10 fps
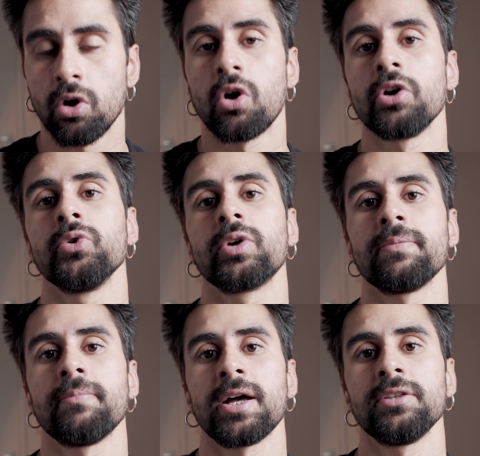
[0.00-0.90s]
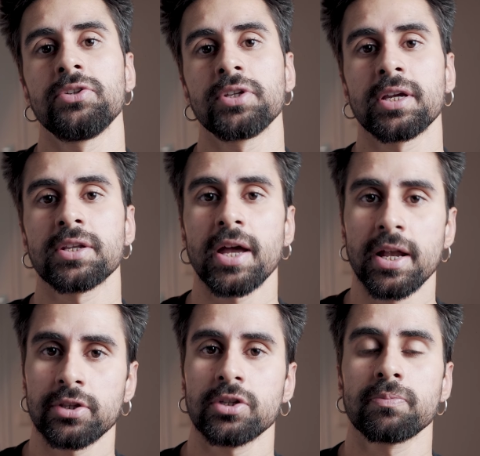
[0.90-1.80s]
or you can buy the ticket
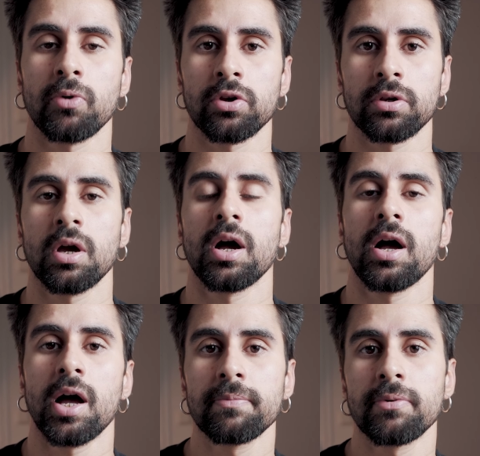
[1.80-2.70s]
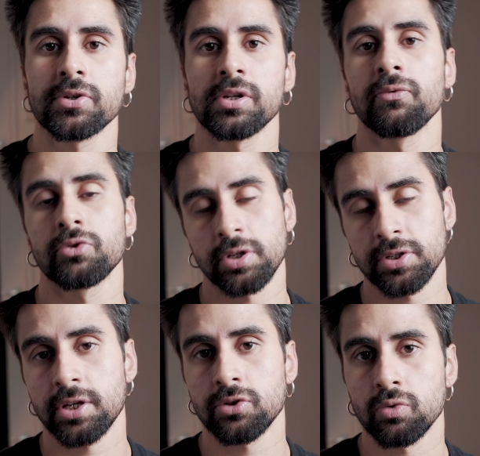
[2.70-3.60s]
at the spot. I personally would
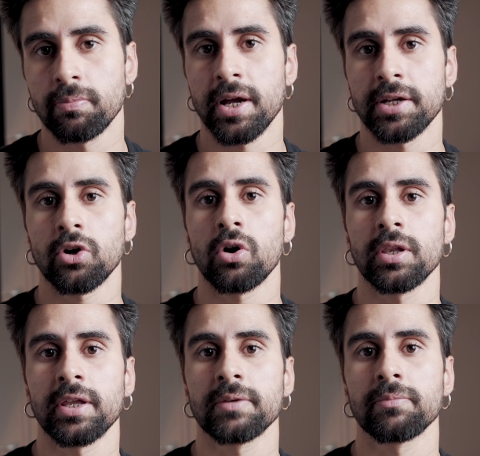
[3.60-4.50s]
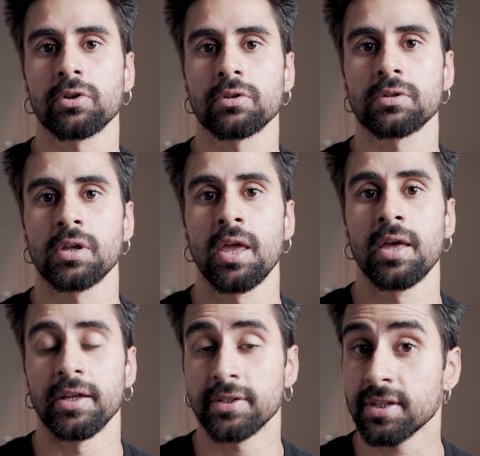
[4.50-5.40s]
suggest to buy it online because
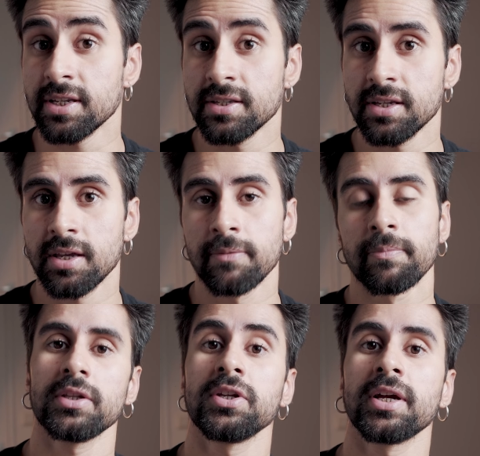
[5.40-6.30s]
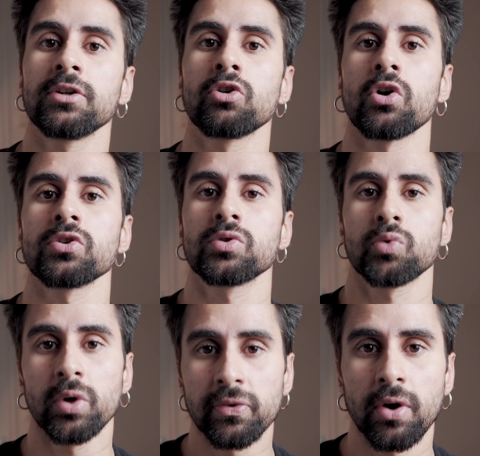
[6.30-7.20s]
it's easy, and the ticket costs
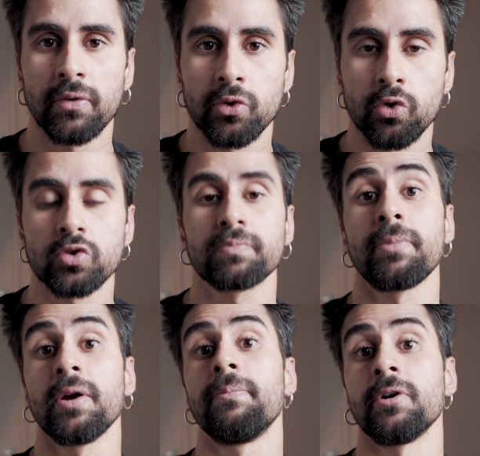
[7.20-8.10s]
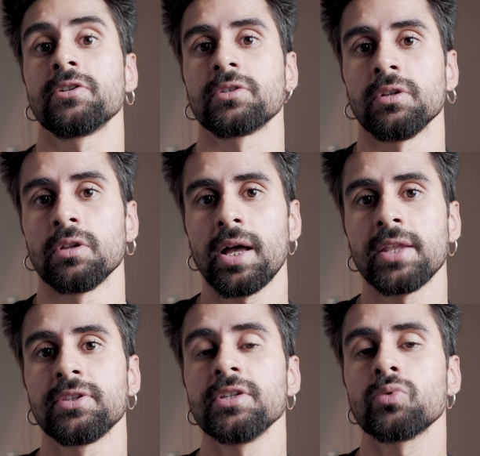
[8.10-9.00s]
25 euros per person,
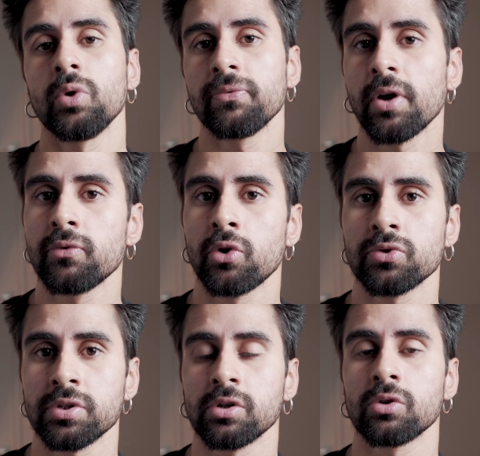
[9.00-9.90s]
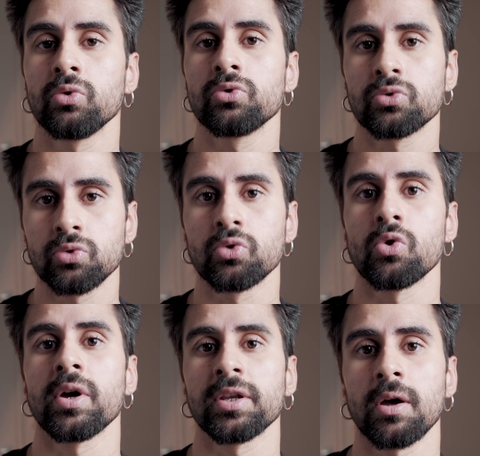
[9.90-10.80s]
and this 25 euros includes to
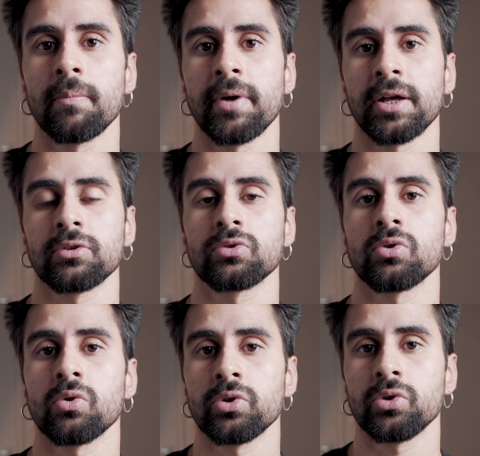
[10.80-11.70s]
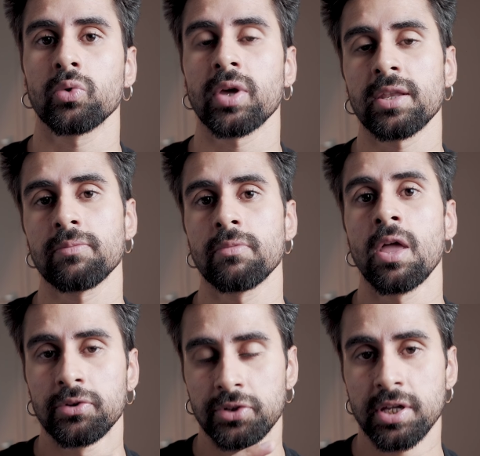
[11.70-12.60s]
go and come back. So you
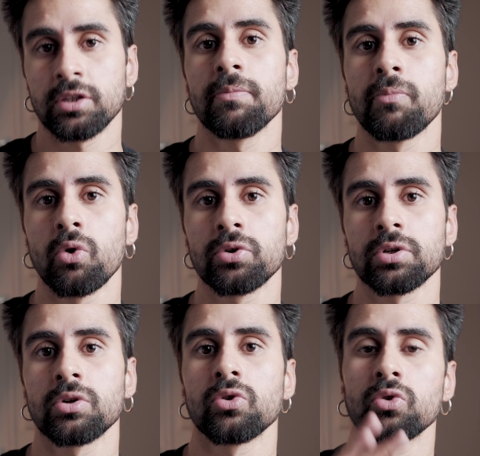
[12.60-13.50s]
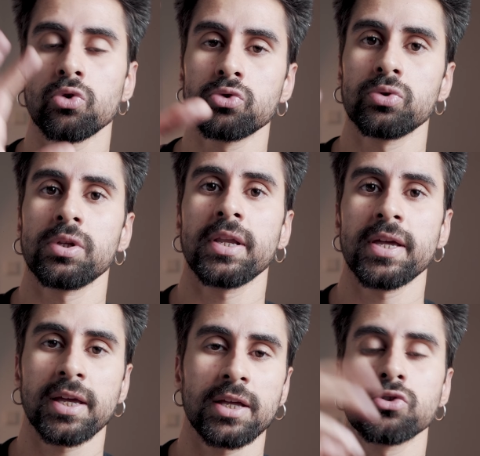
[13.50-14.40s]
can take the boat, go to the
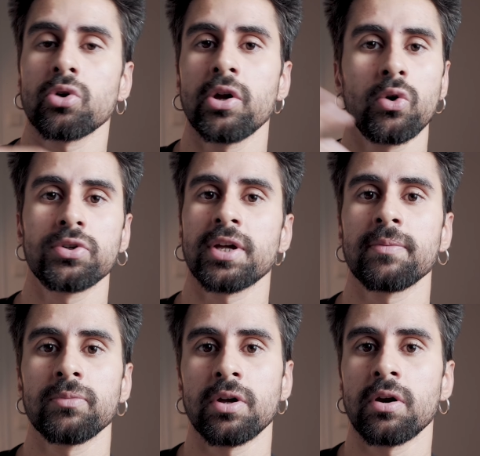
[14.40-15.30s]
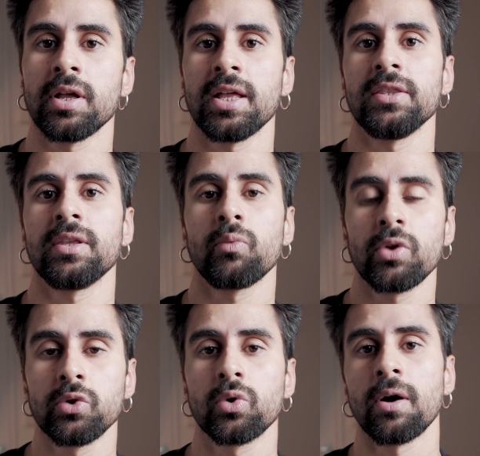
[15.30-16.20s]
lake, enjoy your time there, and then
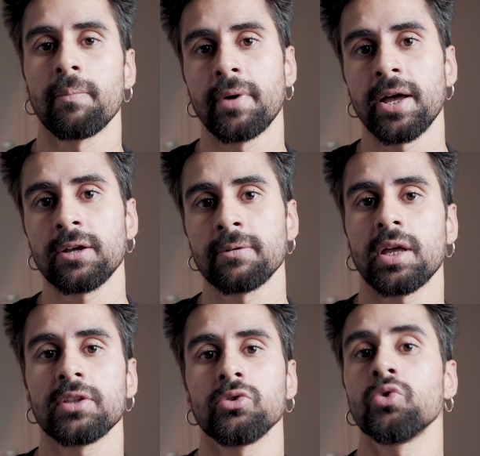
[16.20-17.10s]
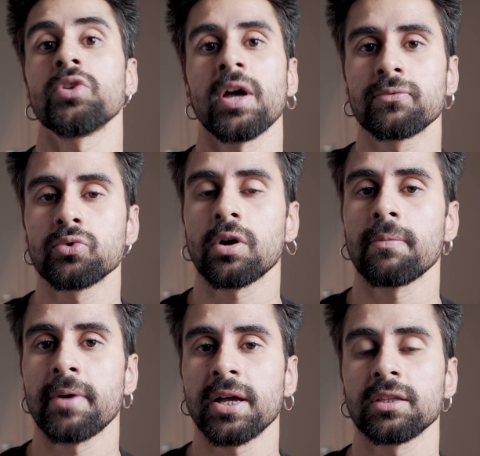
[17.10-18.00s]
when you come back, and you don't have to
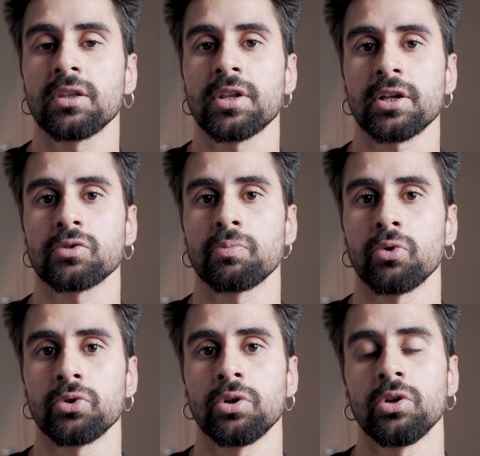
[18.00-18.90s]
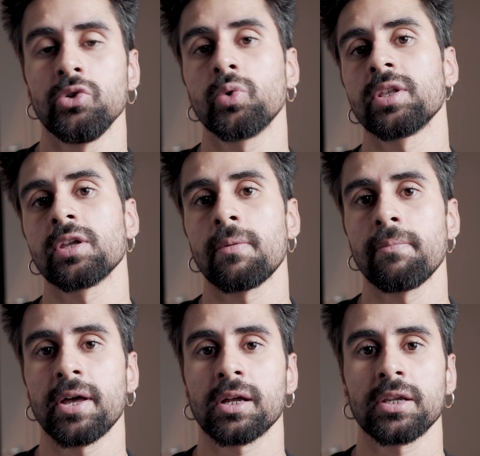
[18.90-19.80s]
come back in the next boat. You can
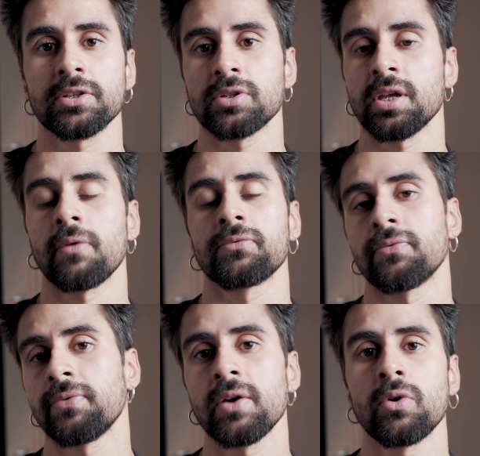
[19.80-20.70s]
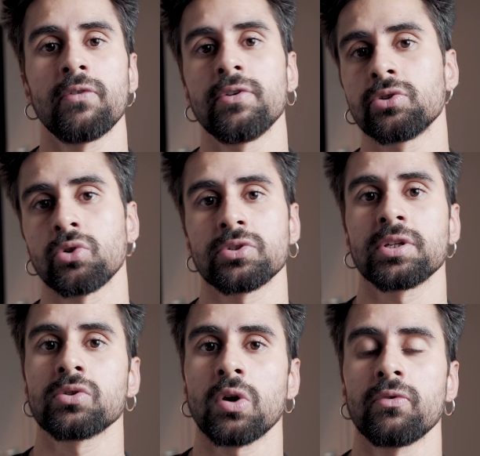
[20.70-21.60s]
come back, let's say, after 5 hours or
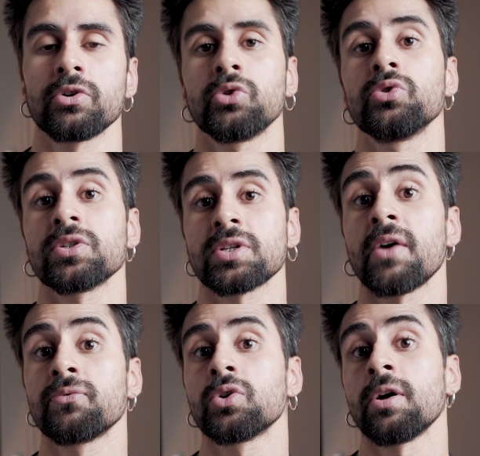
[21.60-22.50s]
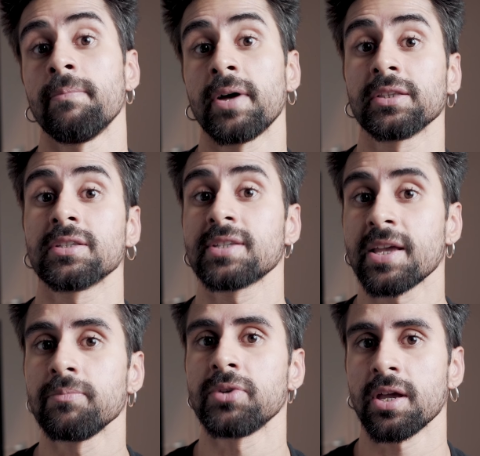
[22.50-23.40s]
6 hours. You just have to come back the
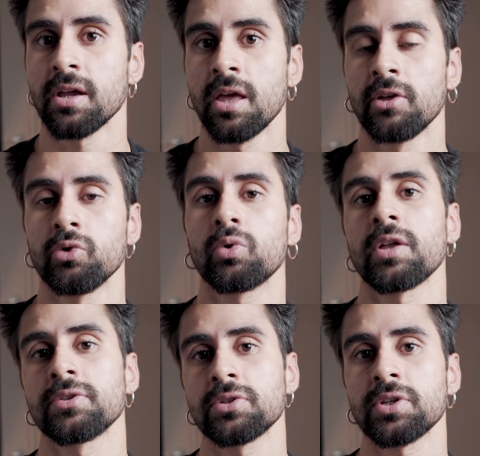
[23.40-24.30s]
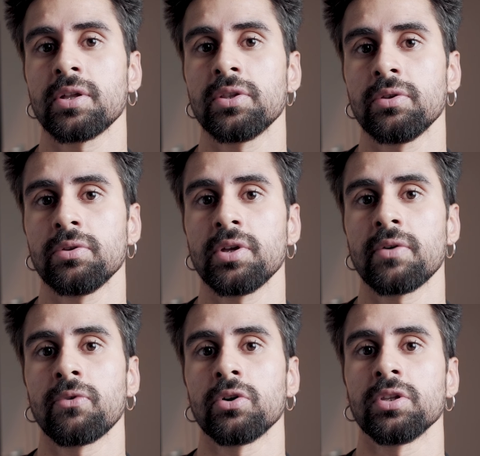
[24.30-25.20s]
same day. You can't stay
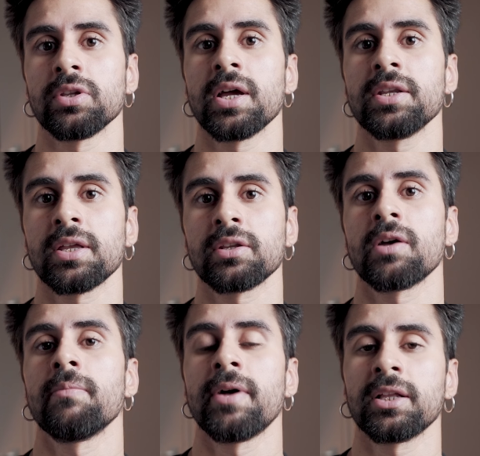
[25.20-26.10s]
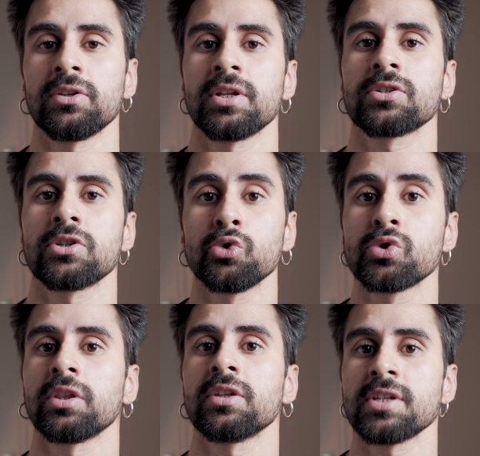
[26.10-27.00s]
there for the night and come back the next day
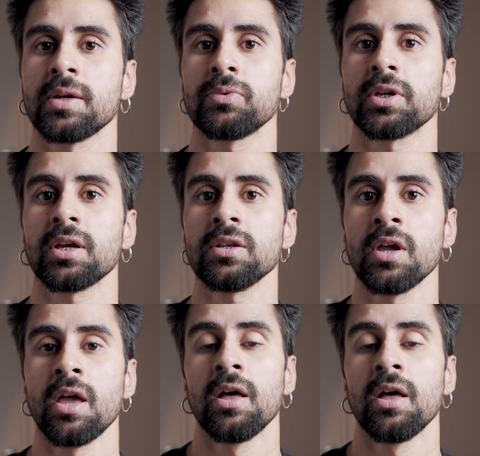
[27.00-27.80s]
using the same ticket.